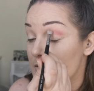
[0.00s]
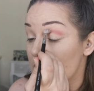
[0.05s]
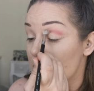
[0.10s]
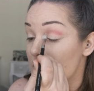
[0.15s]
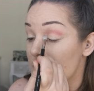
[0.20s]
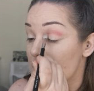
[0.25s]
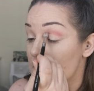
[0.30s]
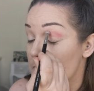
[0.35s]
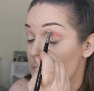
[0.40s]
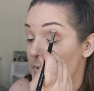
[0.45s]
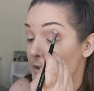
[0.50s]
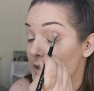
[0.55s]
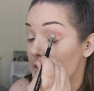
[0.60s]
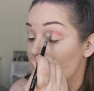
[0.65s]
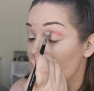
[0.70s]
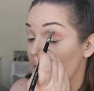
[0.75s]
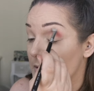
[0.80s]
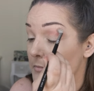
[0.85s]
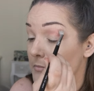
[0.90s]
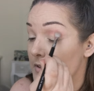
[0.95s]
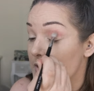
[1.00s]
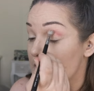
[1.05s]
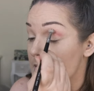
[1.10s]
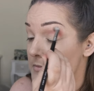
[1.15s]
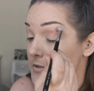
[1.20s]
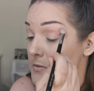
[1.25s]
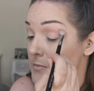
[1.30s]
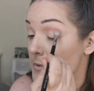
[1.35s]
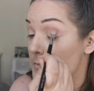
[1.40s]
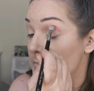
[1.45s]
got some pigment, but it
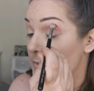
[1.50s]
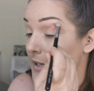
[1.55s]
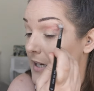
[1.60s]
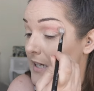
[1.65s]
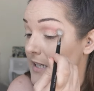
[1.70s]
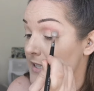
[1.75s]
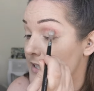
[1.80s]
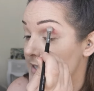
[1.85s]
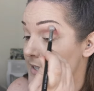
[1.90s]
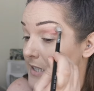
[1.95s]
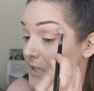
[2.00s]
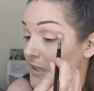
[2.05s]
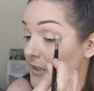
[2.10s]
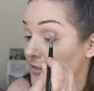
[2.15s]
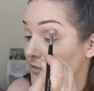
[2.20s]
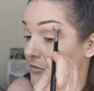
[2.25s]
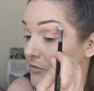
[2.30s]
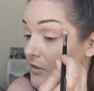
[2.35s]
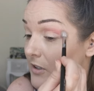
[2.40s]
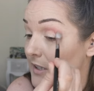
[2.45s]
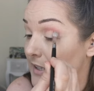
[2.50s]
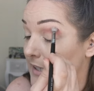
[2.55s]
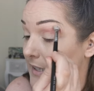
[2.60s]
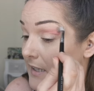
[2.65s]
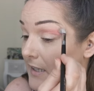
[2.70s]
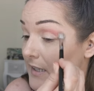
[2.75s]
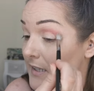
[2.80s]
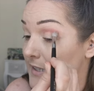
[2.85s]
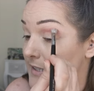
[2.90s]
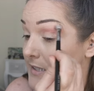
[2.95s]
seems to be blending
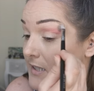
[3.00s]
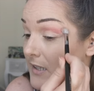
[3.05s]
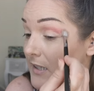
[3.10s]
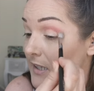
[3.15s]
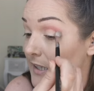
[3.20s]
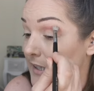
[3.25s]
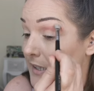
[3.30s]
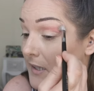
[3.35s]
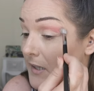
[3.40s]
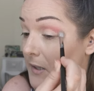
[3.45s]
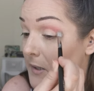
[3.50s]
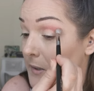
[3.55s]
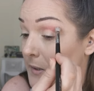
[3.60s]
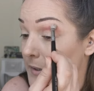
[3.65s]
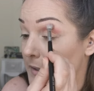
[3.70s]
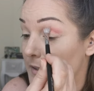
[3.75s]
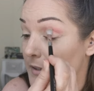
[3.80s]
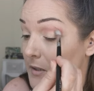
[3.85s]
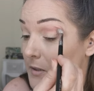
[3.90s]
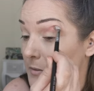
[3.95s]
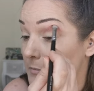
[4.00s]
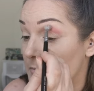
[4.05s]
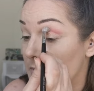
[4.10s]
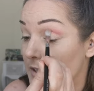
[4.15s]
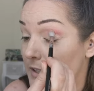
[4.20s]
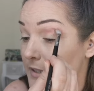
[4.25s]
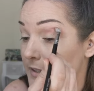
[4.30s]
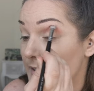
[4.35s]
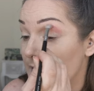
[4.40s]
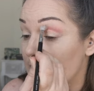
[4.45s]
really easily.
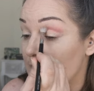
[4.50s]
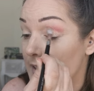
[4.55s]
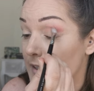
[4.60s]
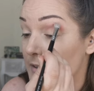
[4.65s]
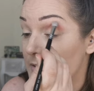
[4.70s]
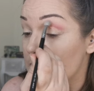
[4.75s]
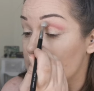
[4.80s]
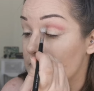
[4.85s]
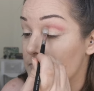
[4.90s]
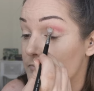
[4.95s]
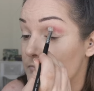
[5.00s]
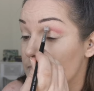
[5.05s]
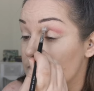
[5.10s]
Blending out.